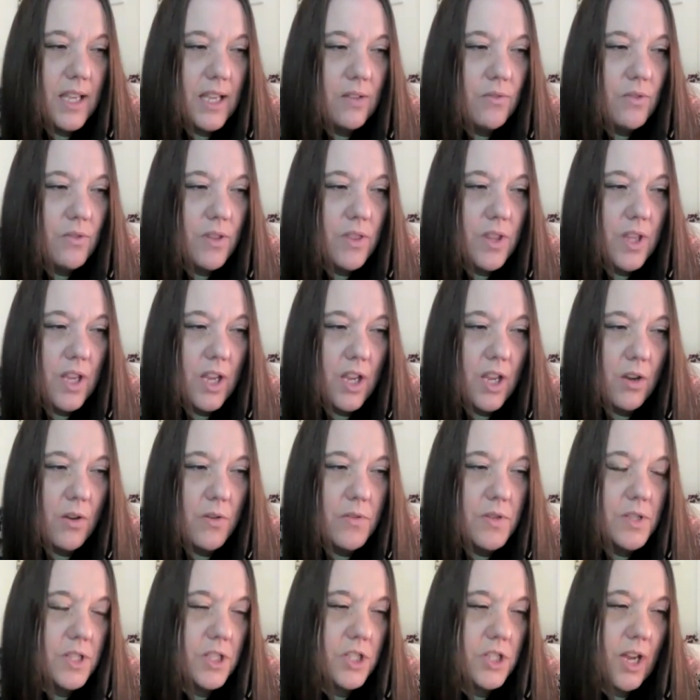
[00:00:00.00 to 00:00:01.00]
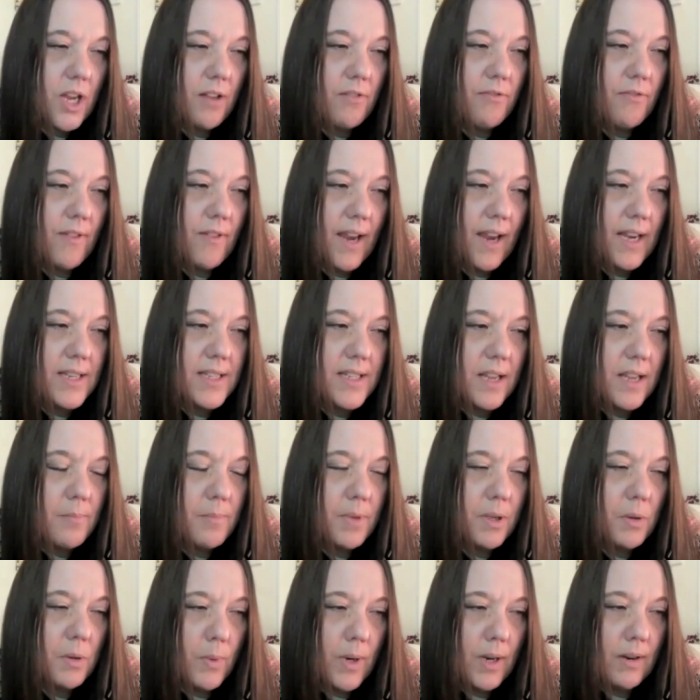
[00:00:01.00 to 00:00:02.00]
Even the youths shall faint
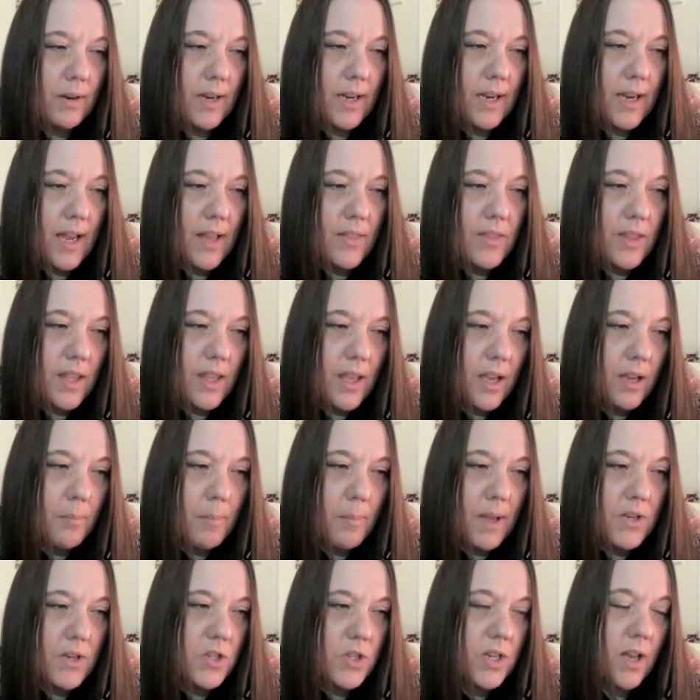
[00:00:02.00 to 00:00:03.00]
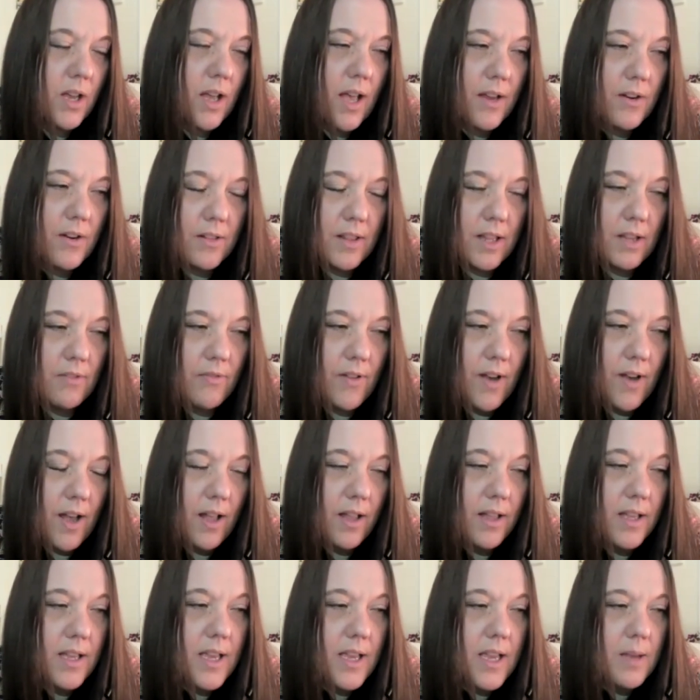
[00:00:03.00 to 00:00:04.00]
and be weary, and the young men shall utterly
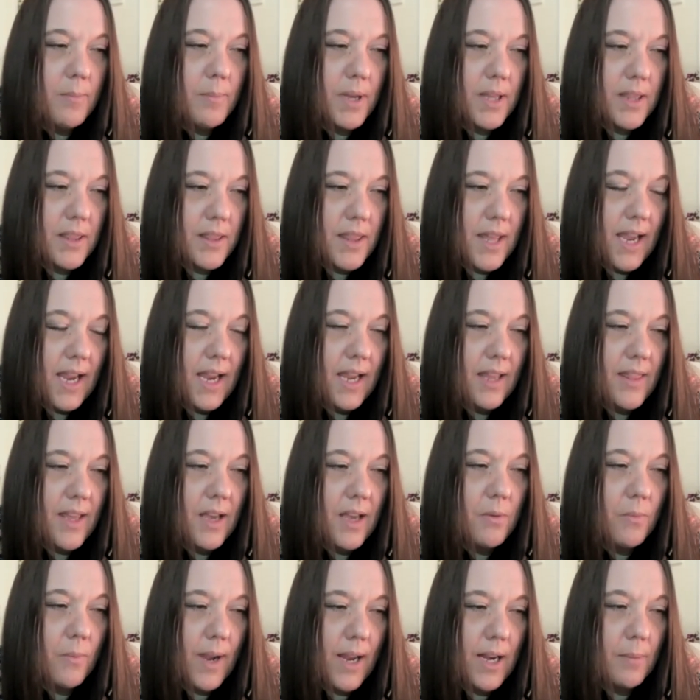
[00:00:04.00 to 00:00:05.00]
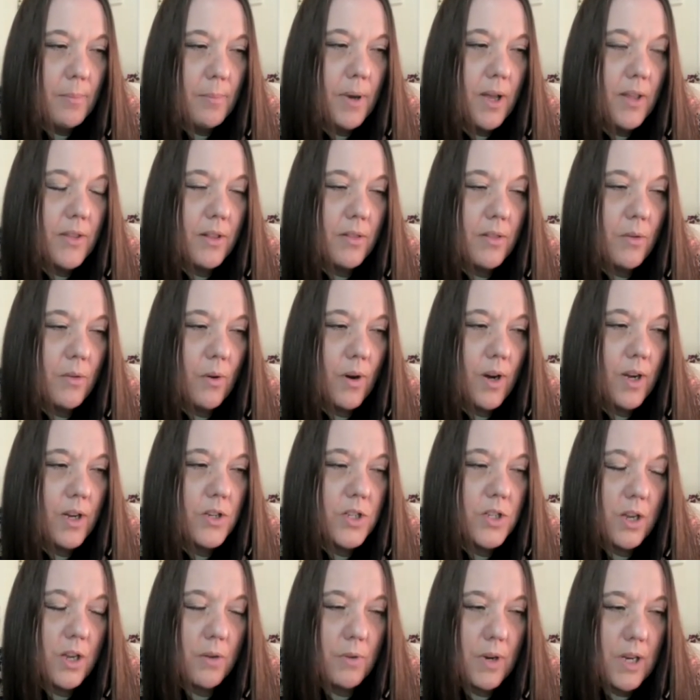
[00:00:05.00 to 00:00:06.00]
fall. But they that wait upon the
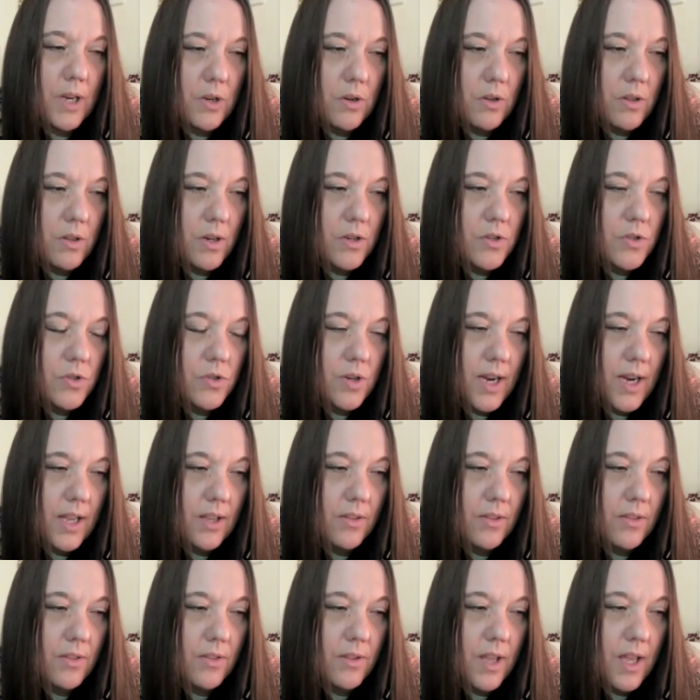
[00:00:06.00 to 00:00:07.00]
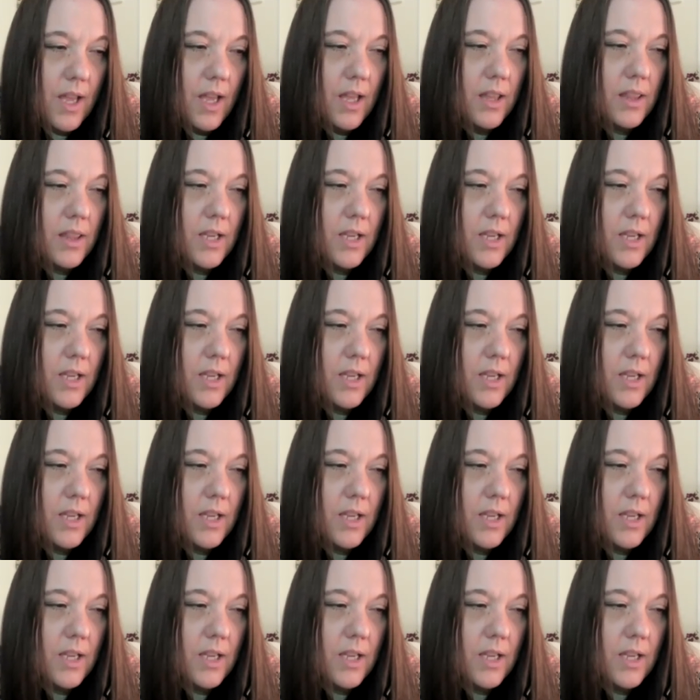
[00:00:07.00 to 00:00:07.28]
Lord shall renew their strength.